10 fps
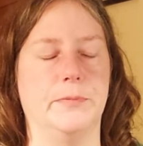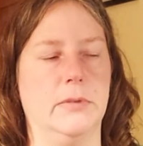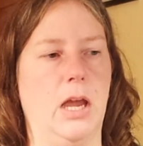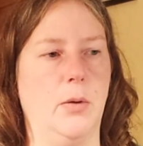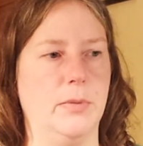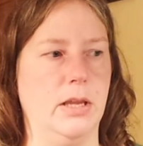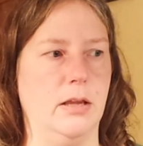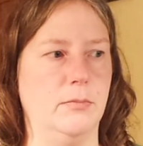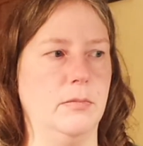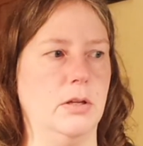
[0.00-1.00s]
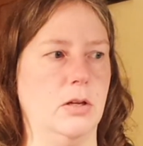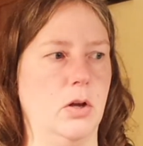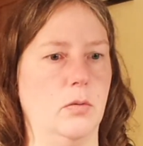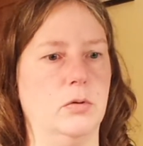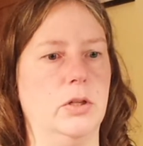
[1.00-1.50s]
help me, you
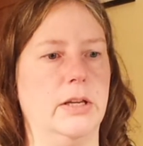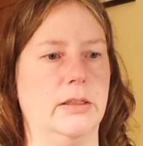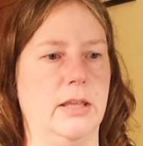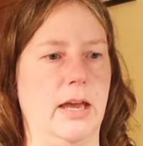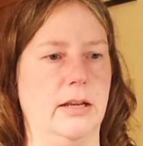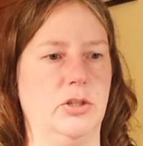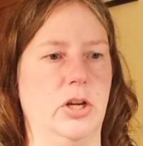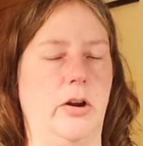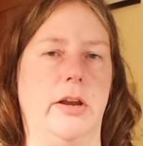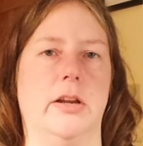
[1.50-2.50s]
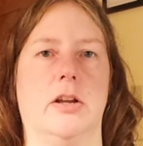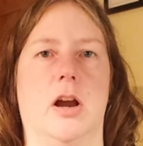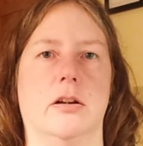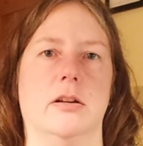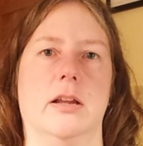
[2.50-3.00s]
know, look at that Chariot
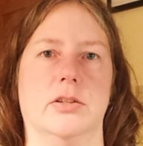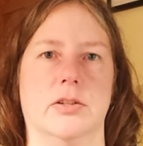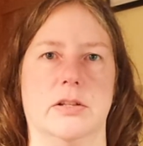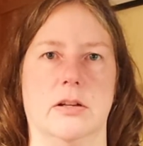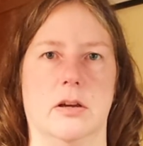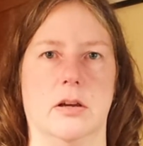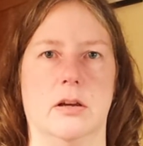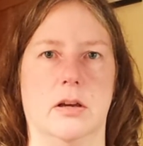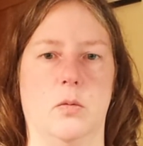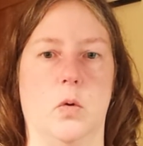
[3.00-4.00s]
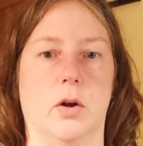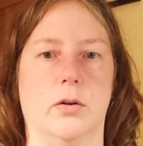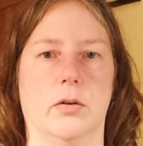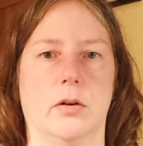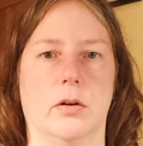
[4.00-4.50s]
card, not just in a work
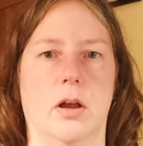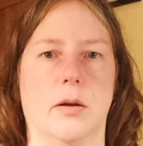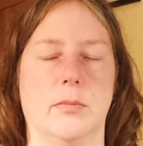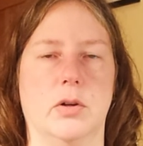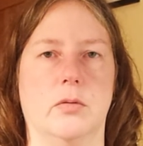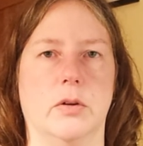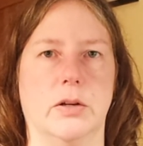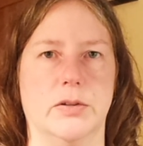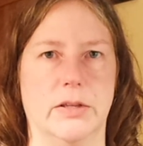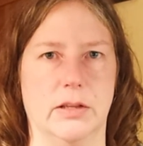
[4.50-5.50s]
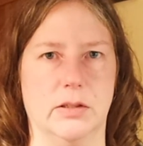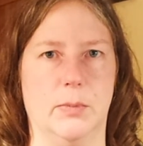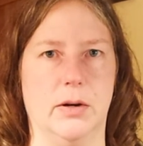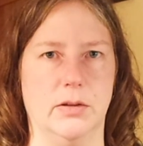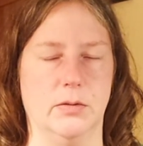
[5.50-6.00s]
or career sense,
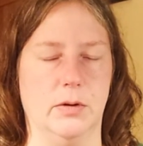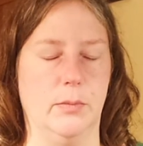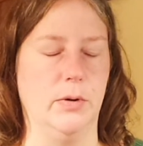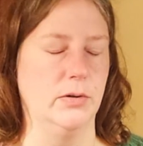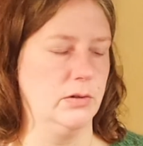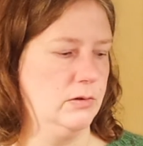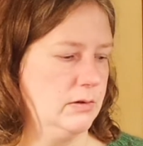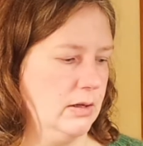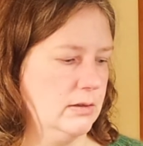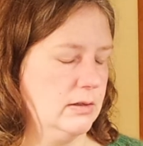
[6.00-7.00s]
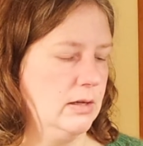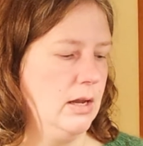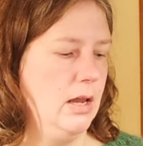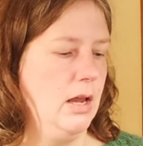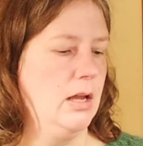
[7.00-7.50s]
but also in a personal sense.
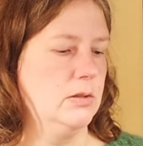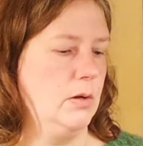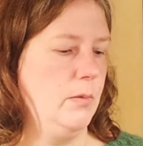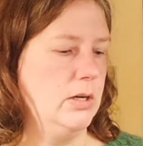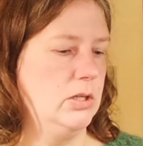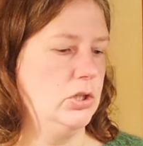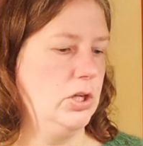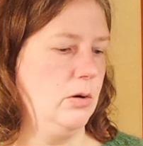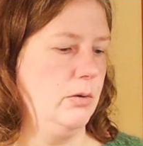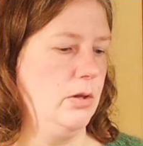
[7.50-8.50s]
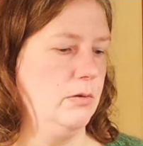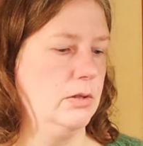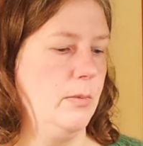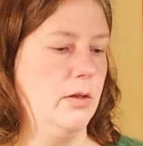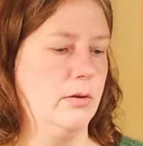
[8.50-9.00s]
And so I wanted to share with you
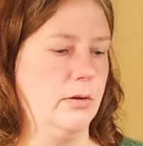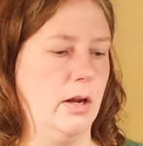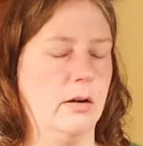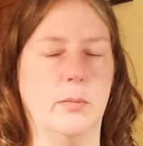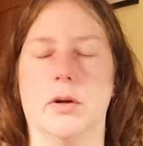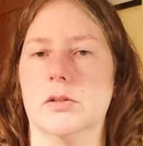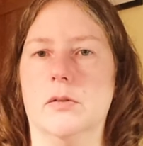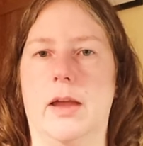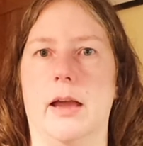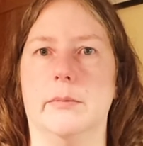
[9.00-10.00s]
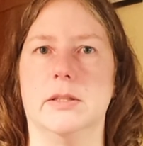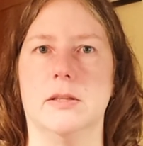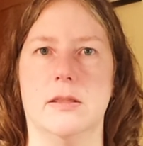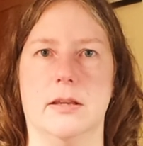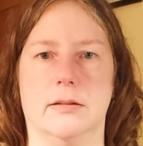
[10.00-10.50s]
some other kind of personal habits
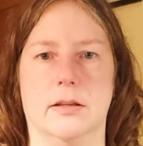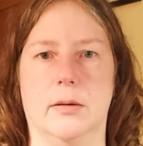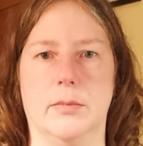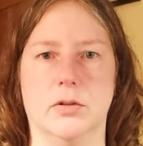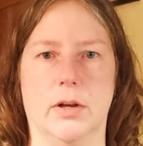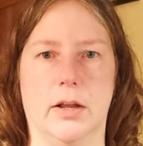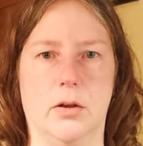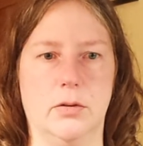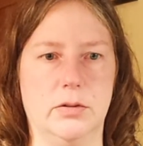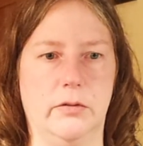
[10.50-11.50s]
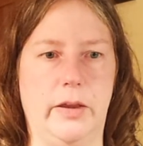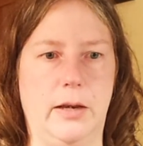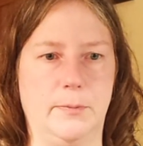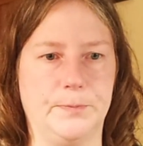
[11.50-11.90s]
and things that I've been trying to cultivate